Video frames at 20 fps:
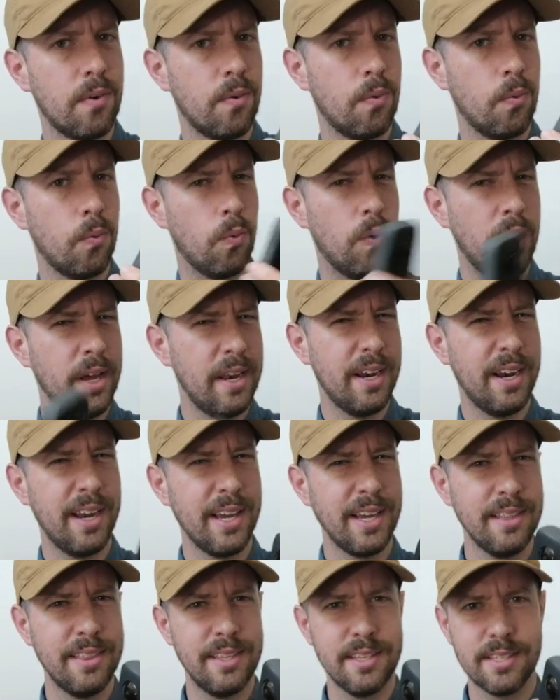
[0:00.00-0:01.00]
why did I
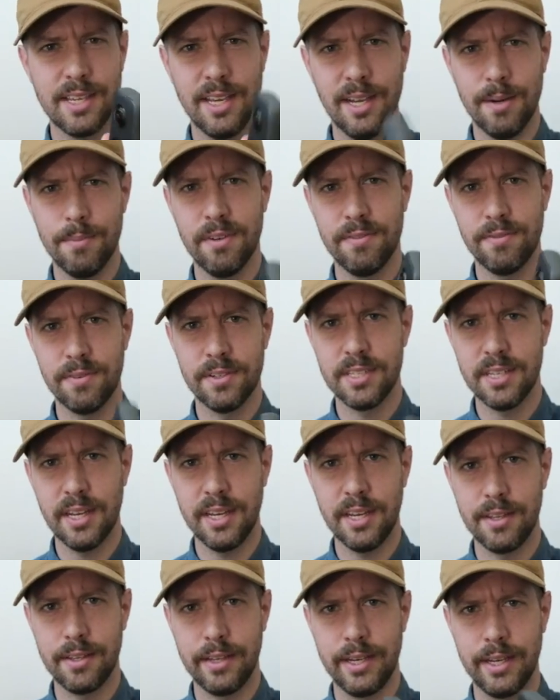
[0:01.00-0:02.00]
get this camera for
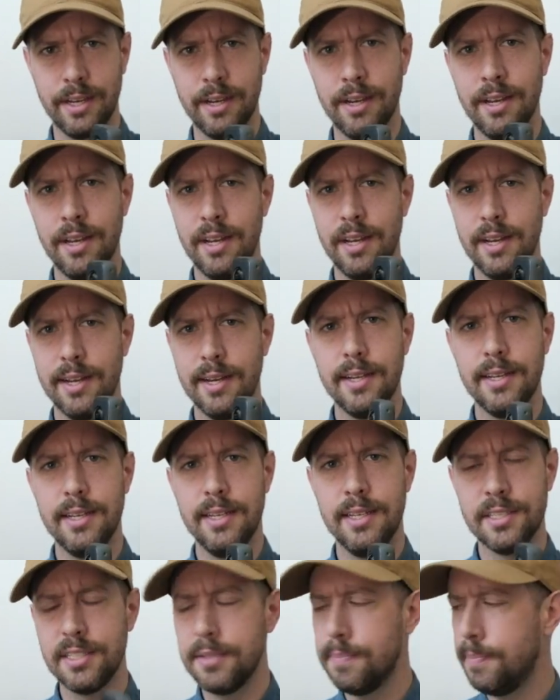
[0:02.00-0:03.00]
cycling,
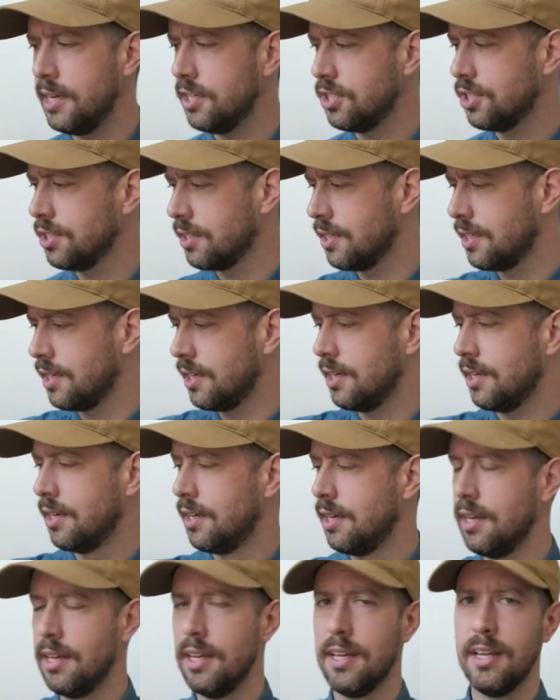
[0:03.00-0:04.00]
especially
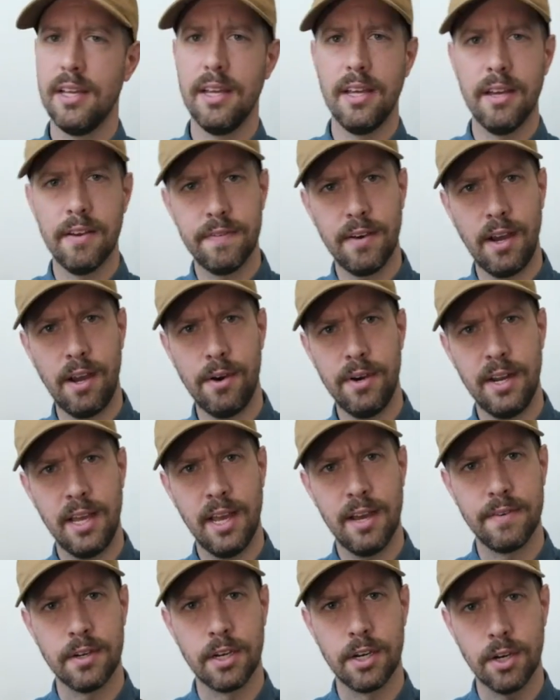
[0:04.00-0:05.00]
if I already
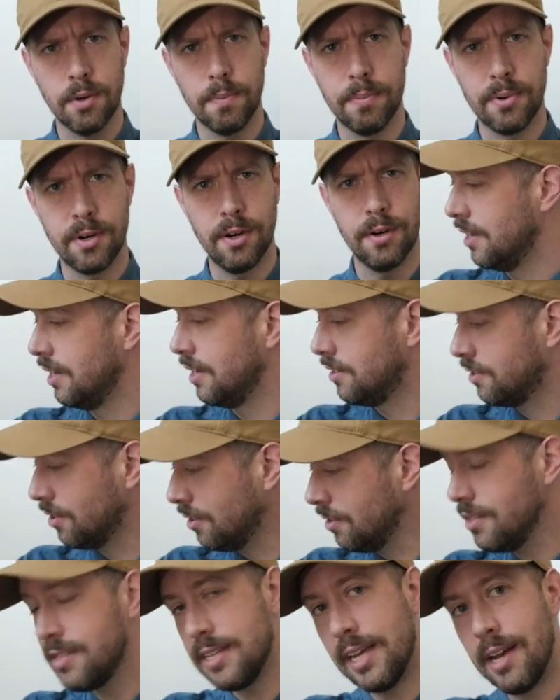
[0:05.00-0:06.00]
have a GoPro? It
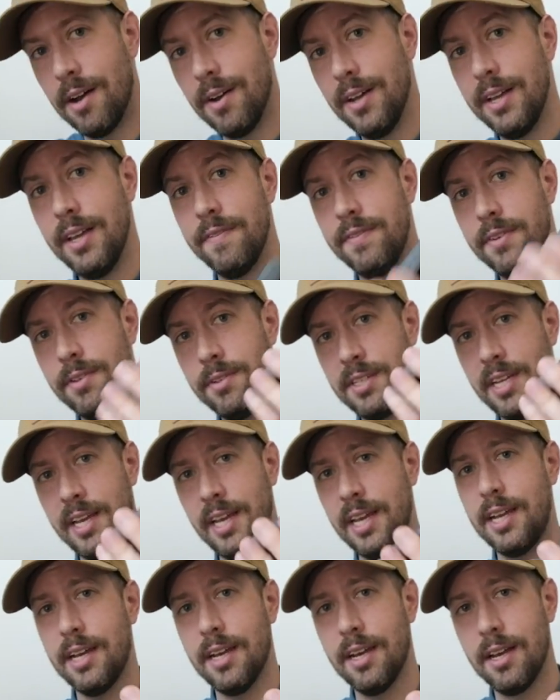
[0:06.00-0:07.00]
turns out if you
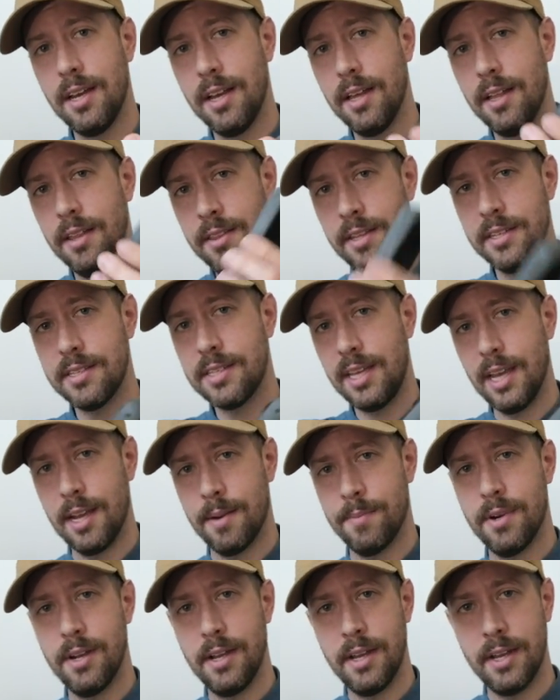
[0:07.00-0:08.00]
take this
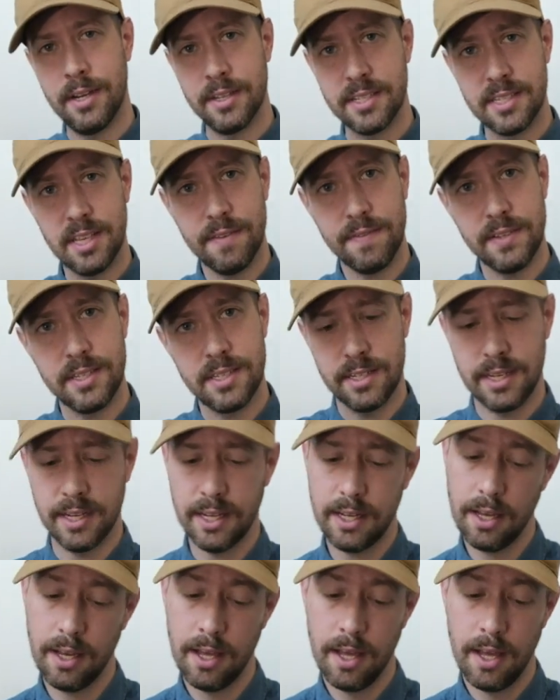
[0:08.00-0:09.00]
camera and a selfie
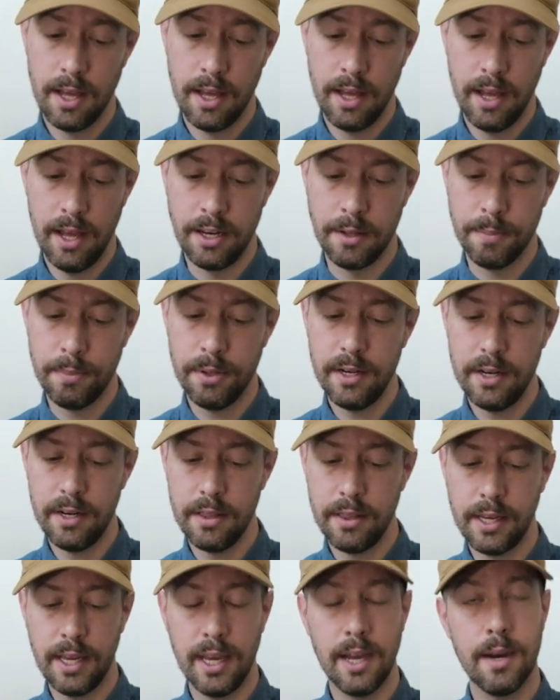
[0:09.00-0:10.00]
stick and you
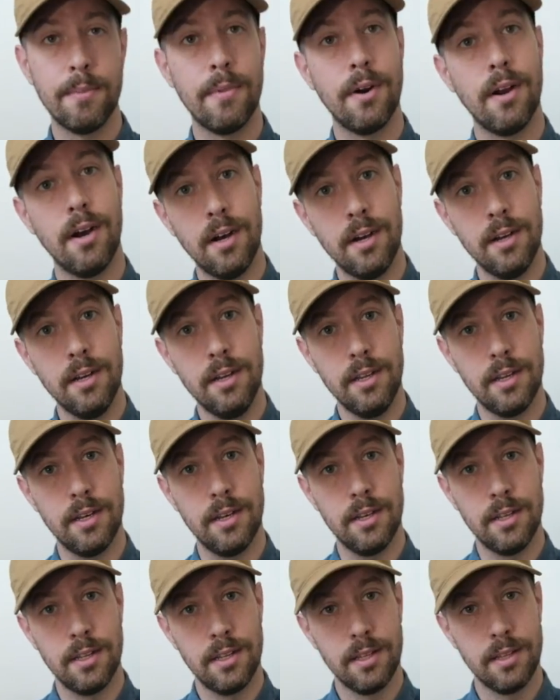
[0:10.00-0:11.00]
put the camera
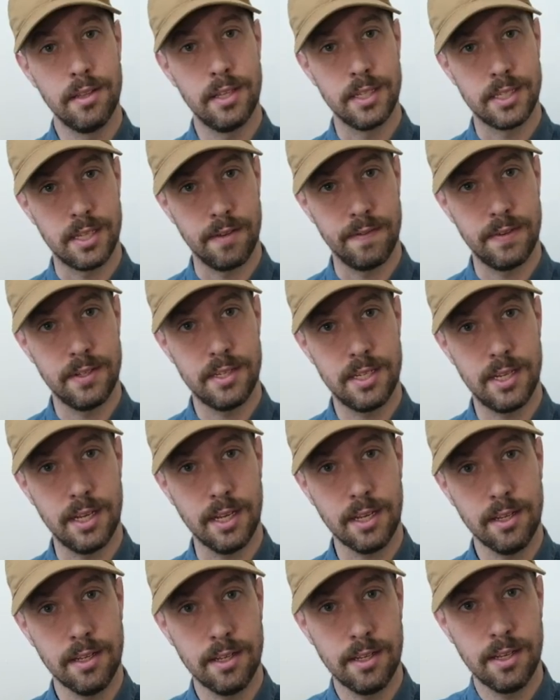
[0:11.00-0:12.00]
on the selfie
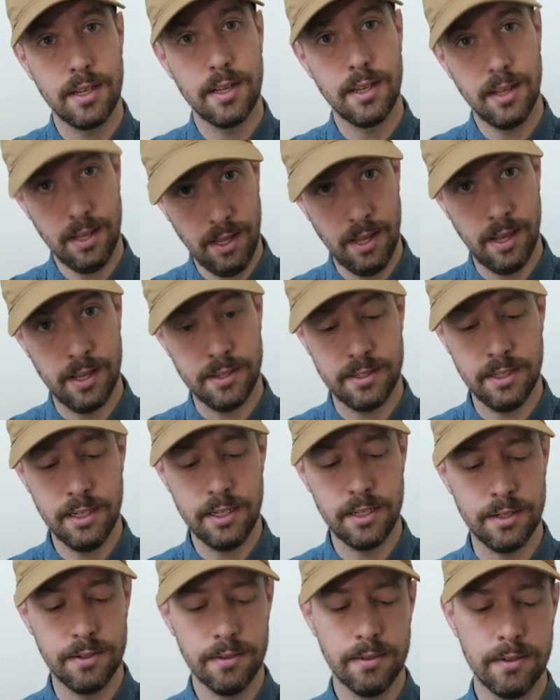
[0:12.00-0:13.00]
stick, as you
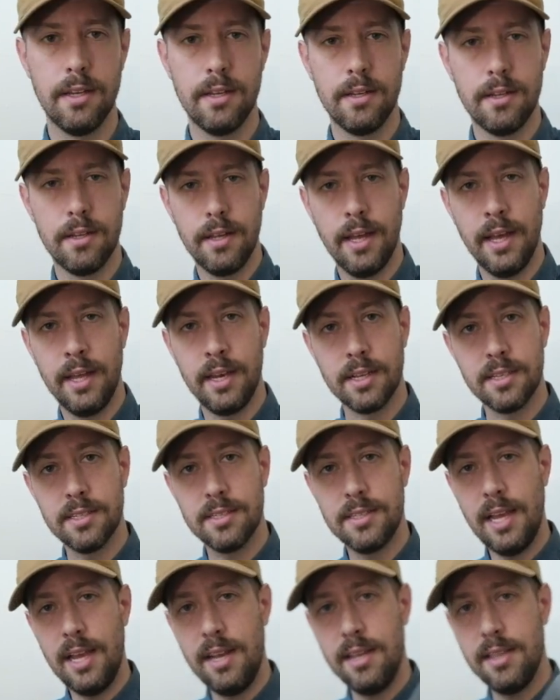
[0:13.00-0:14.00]
do, and
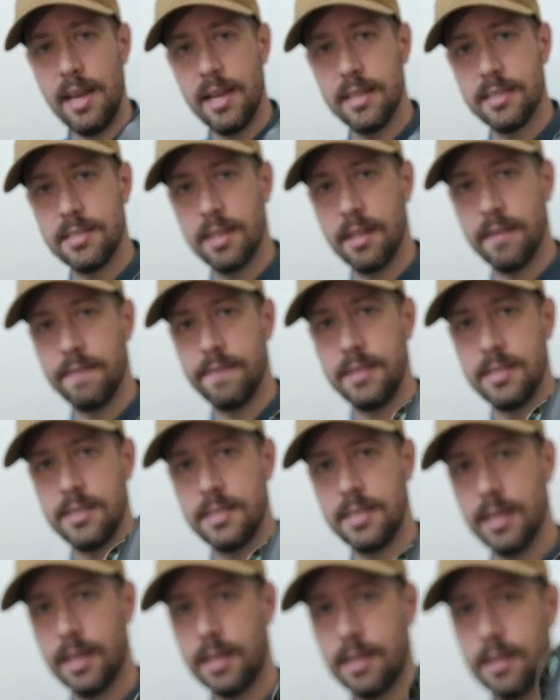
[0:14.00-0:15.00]
extend that selfie
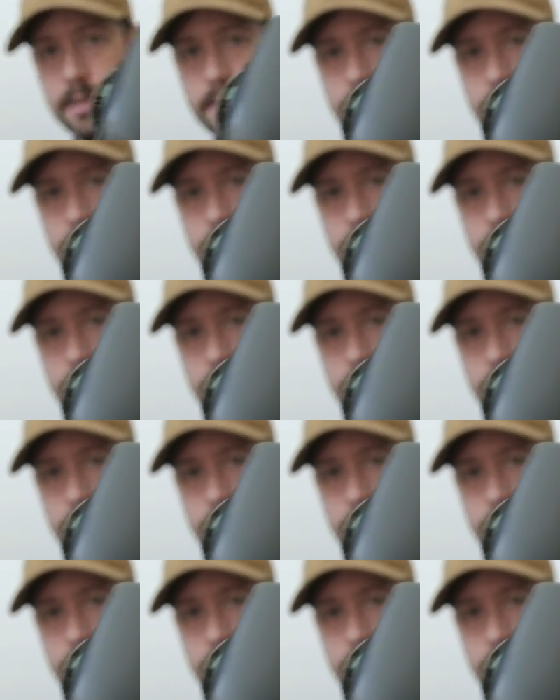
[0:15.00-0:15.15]
stick,